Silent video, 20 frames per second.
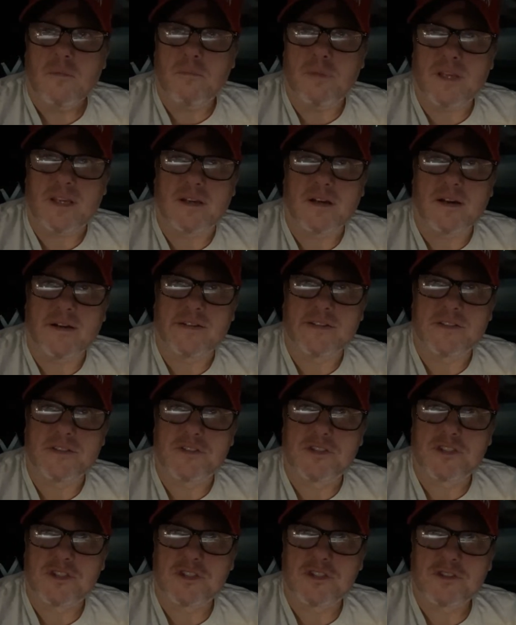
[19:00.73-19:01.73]

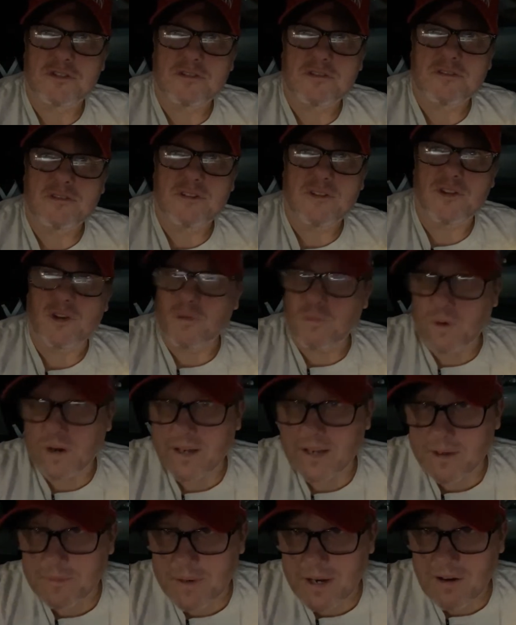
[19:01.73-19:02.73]
because they're
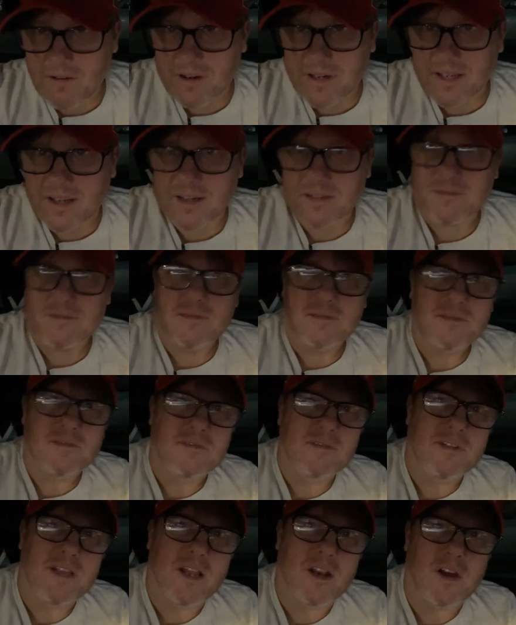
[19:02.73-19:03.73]
running America,
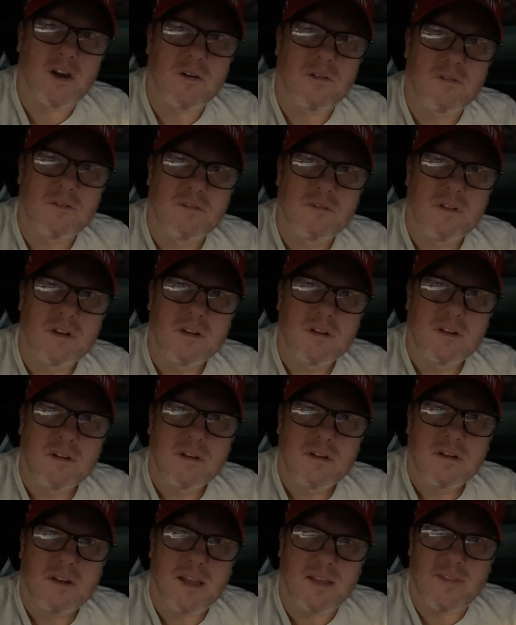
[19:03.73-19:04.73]
you know,
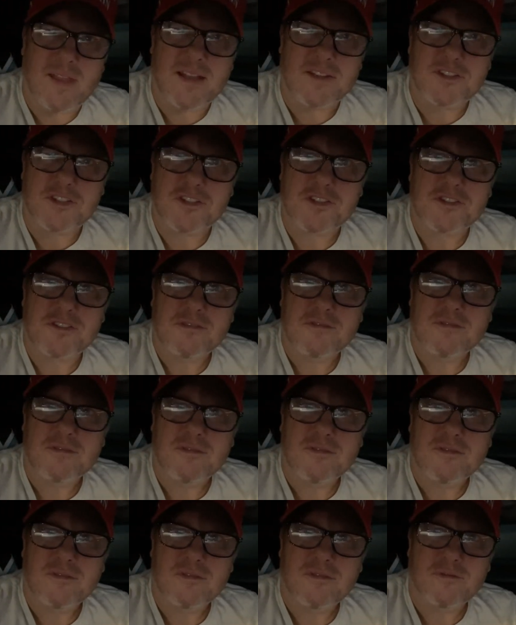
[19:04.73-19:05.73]
and that's
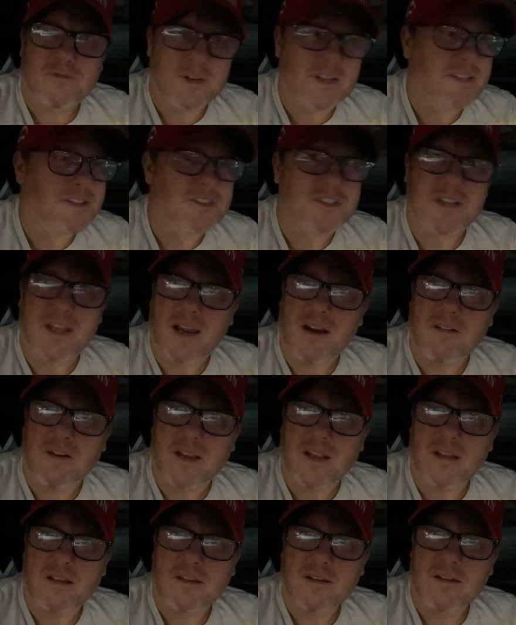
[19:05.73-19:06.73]
freaking
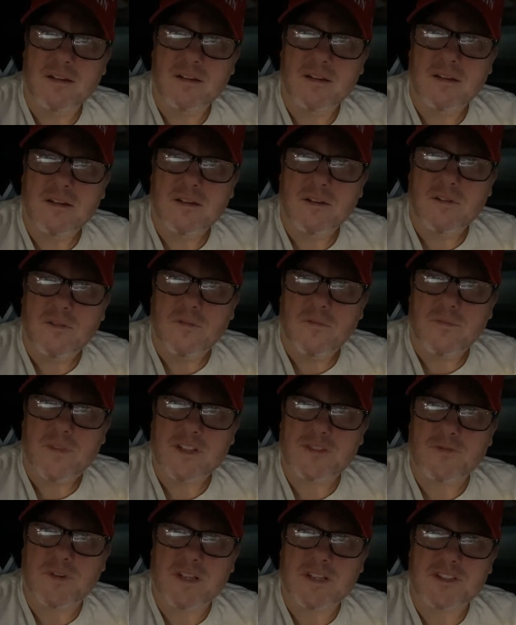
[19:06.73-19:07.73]
scary.
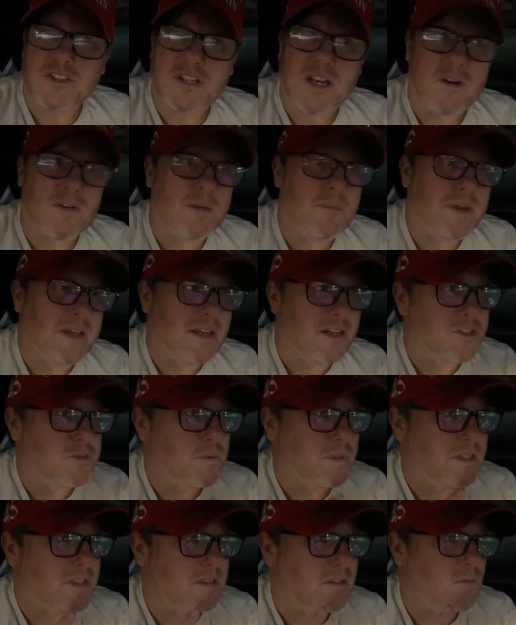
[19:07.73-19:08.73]
That's freaking scary, because
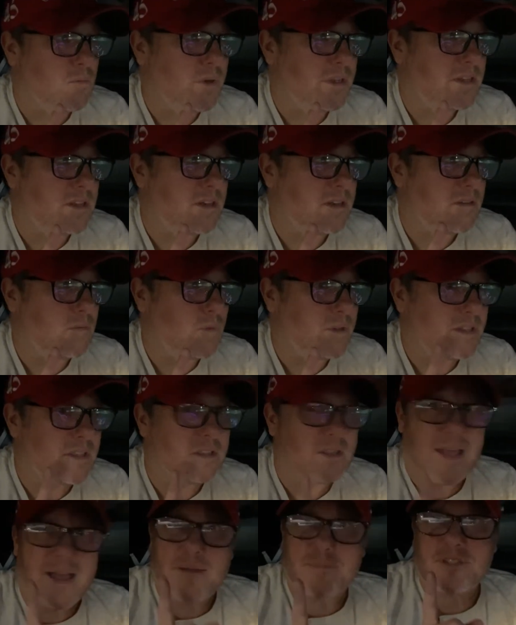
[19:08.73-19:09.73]
what
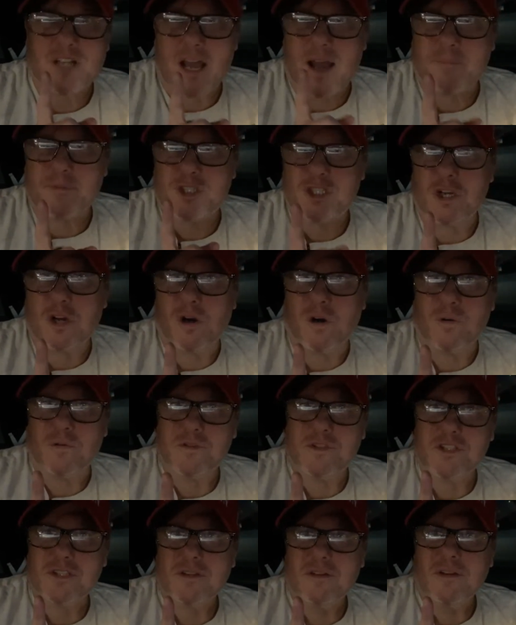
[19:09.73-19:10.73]
the laptop
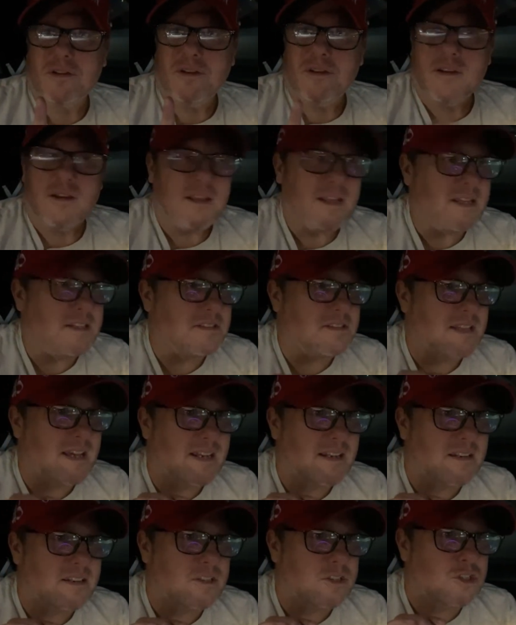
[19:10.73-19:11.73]
shows is
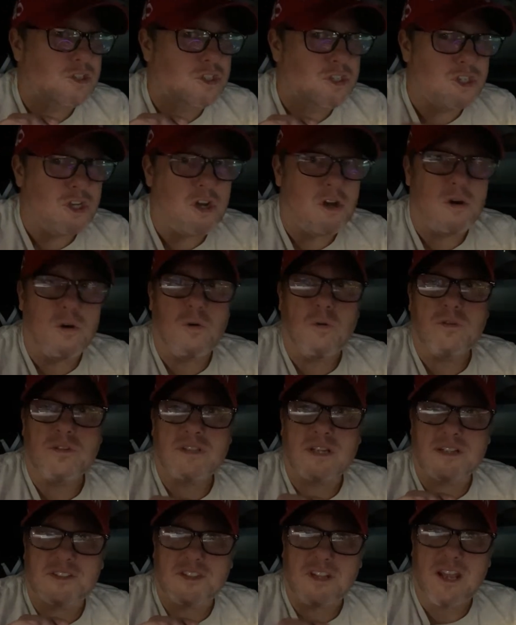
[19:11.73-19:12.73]
that Joe
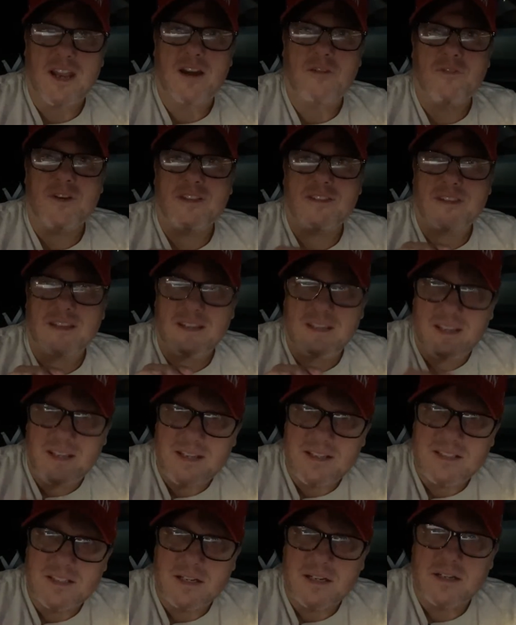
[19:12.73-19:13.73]
does everything
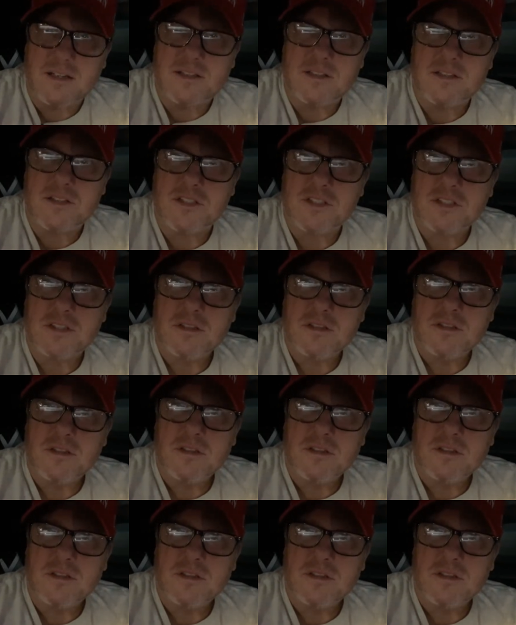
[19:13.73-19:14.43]
he does